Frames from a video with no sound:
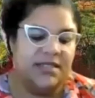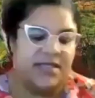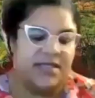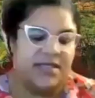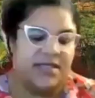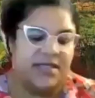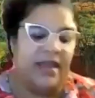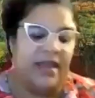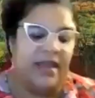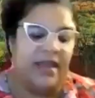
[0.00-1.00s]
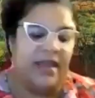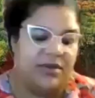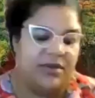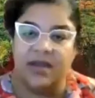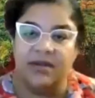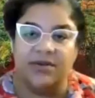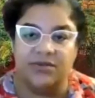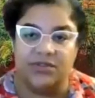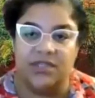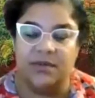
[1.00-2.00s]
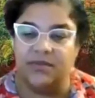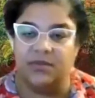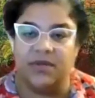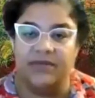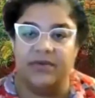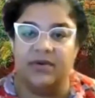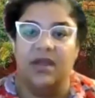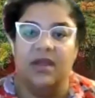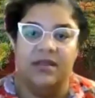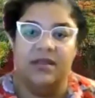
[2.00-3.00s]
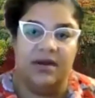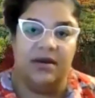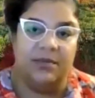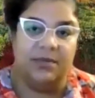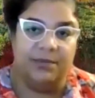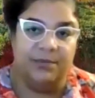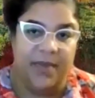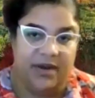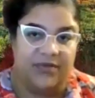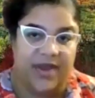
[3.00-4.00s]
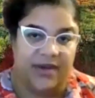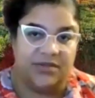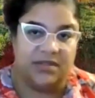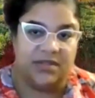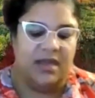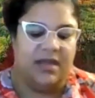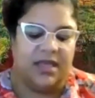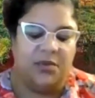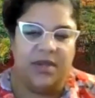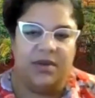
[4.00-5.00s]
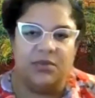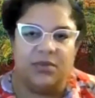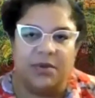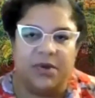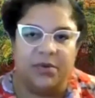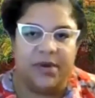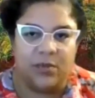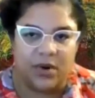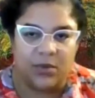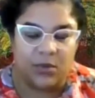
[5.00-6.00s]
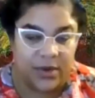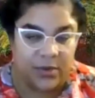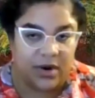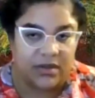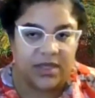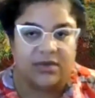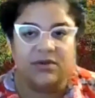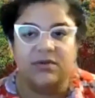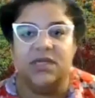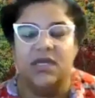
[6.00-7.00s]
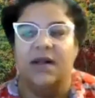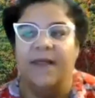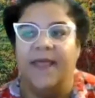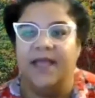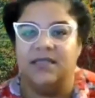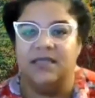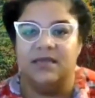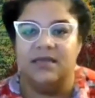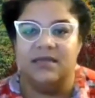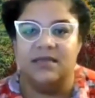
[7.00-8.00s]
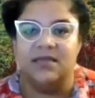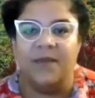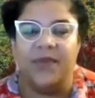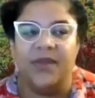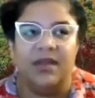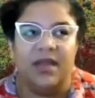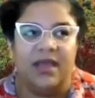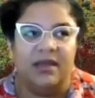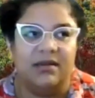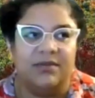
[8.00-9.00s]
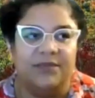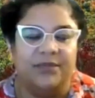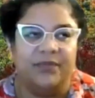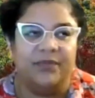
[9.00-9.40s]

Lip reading: in taking those semiconductors or chips or whatever that are manufactured, and can we rework those? Is it something that,